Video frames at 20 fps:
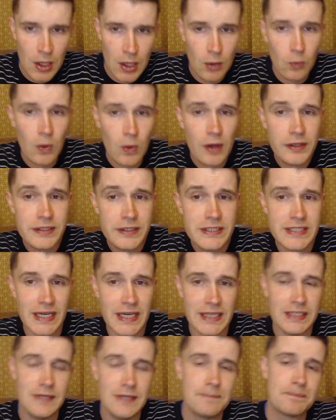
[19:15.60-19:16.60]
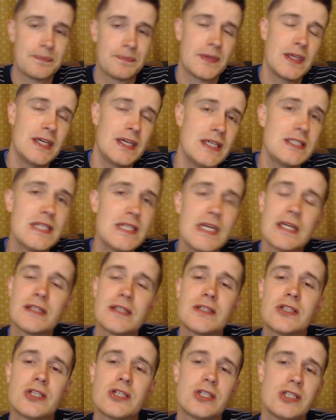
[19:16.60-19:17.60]
One day,
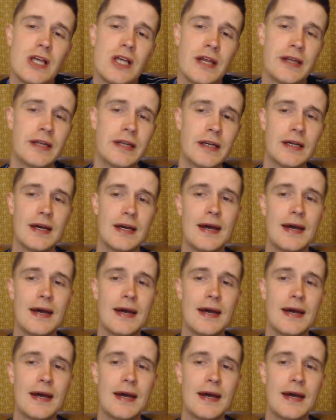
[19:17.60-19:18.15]
Gideon's son